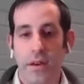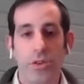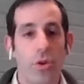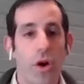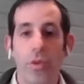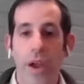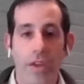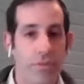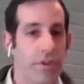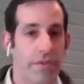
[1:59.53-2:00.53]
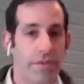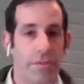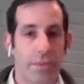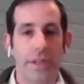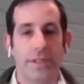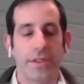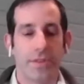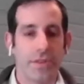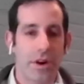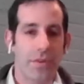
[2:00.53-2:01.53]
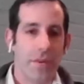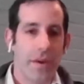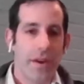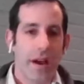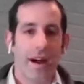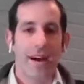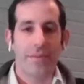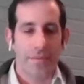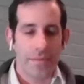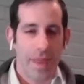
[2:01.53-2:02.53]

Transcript: a long way through different places. You know, uh,